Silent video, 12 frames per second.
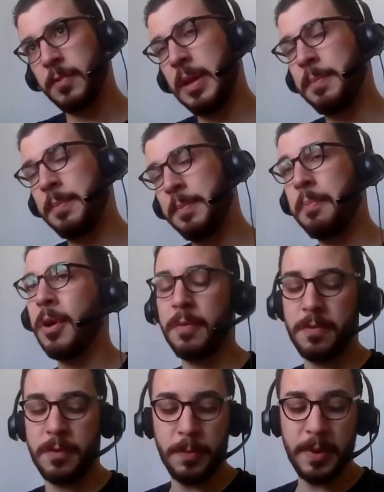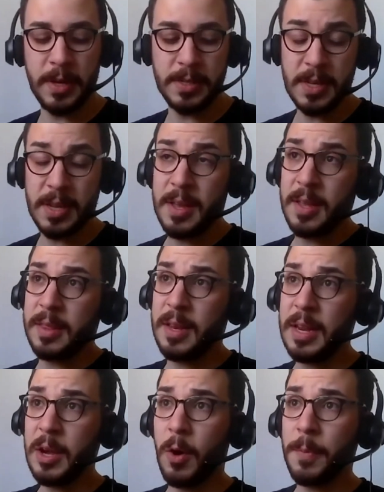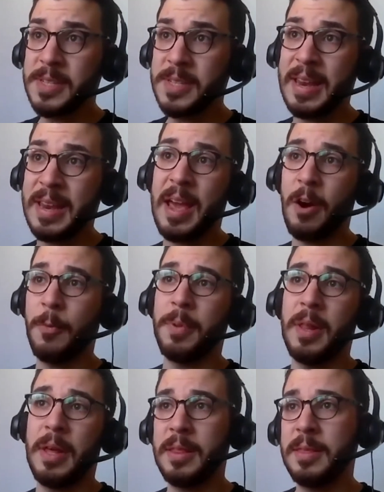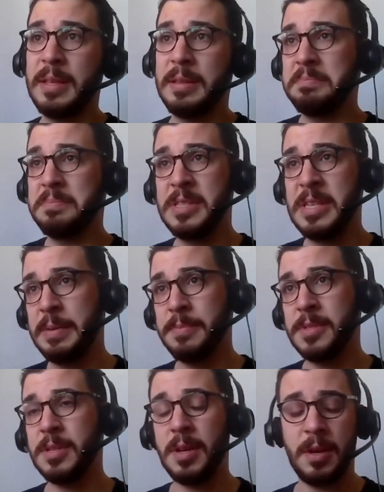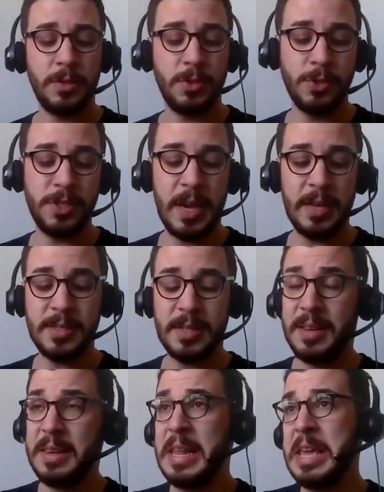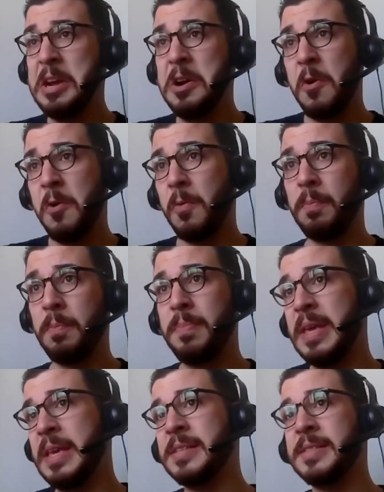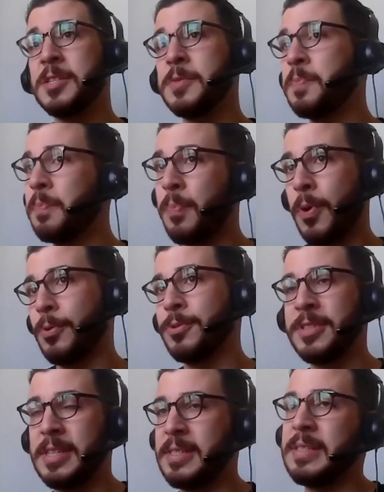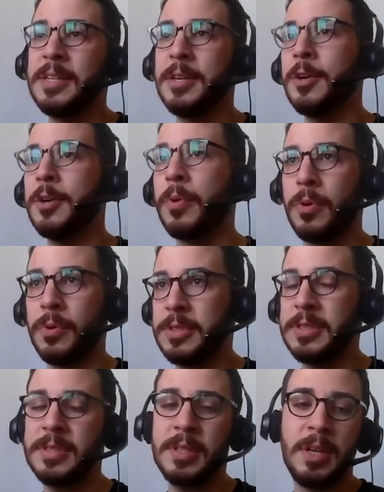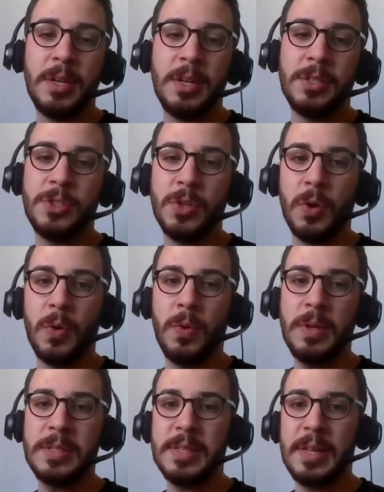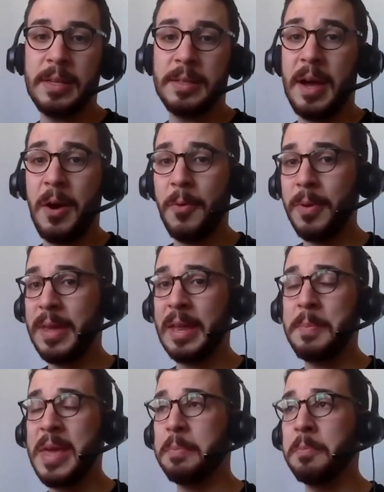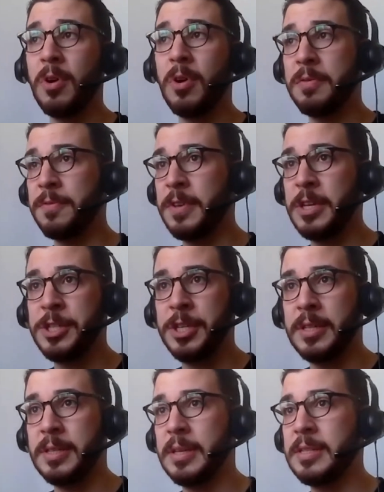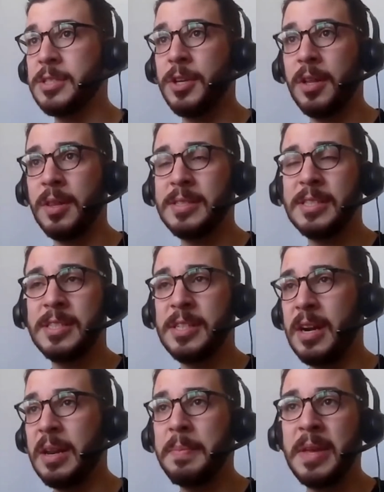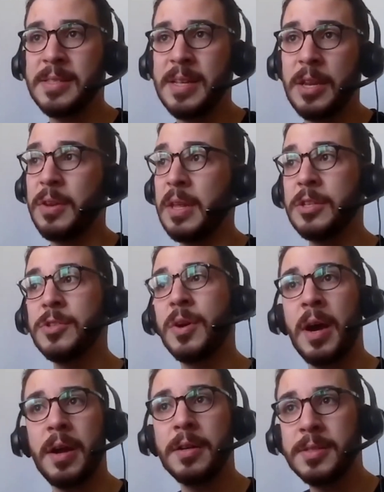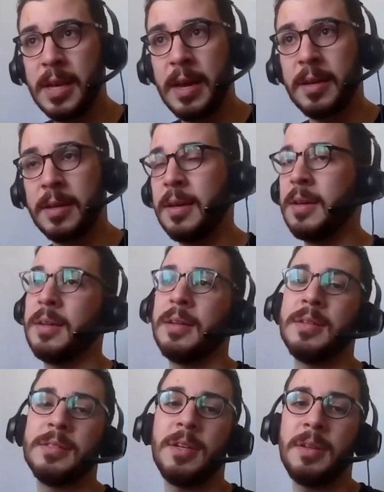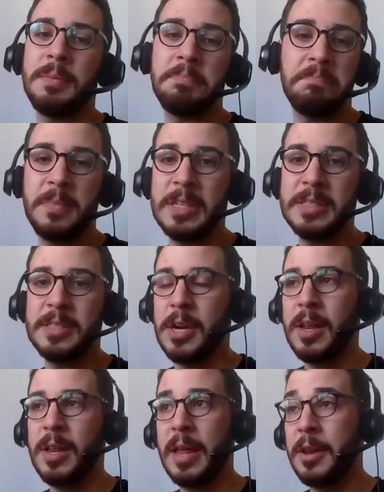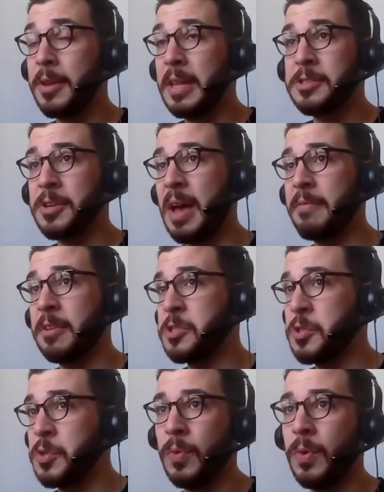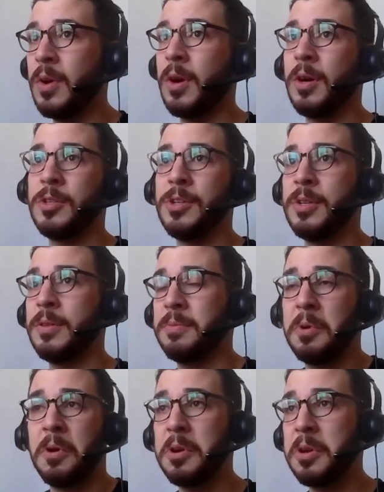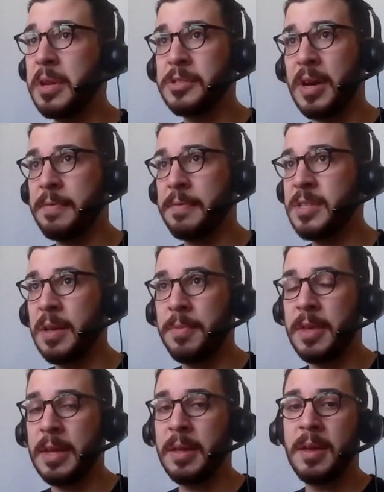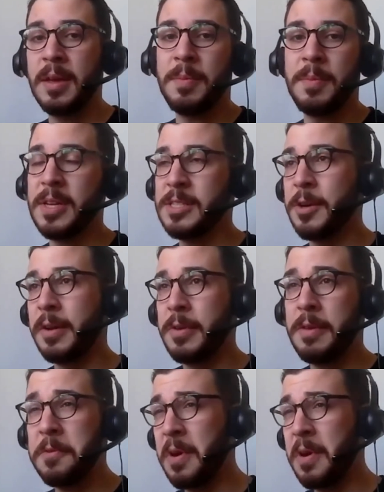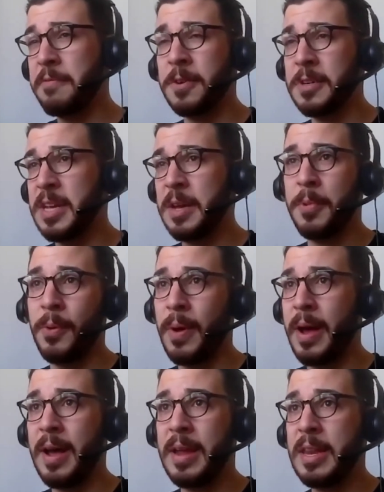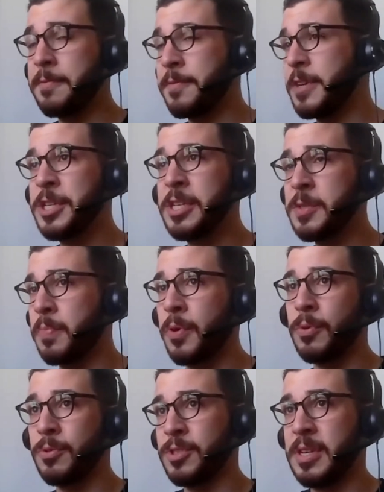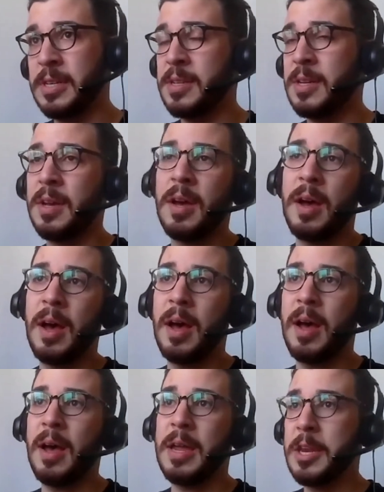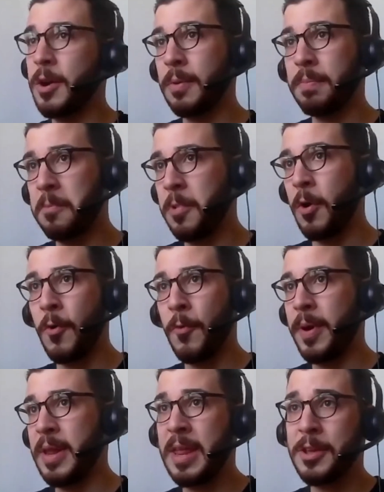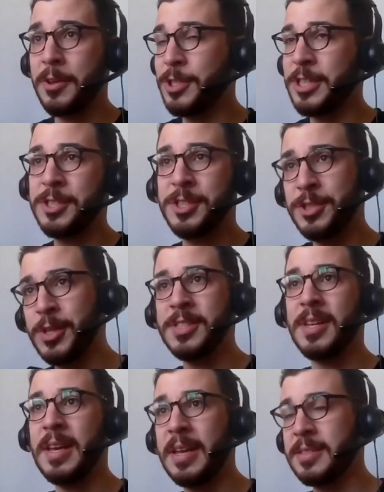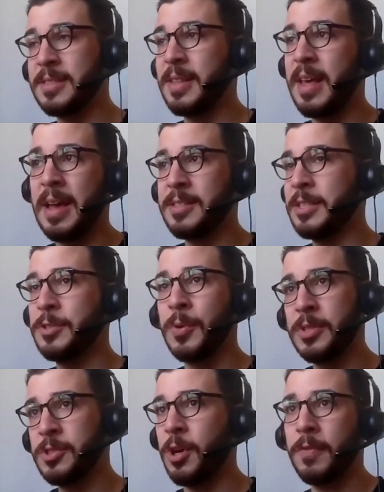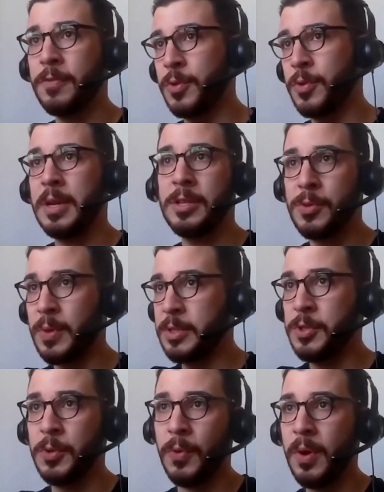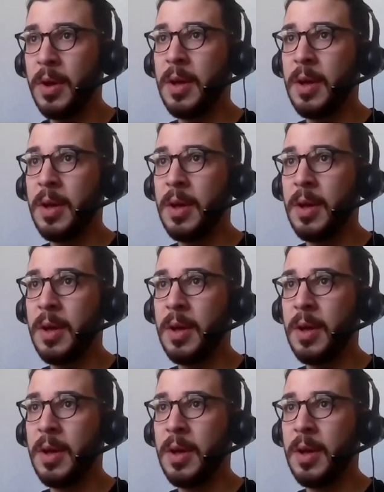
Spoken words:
in my point of view, because the legal ops can help like the teams to set a legal business process, internal process. So it's like how we can make more efficient. It's not necessarily means that you need to hire tech. It does not necessarily that you need to have a tool or you need to have something. Because if you have, for example, an efficiency process in your company and you just translate that into a software, into a tool,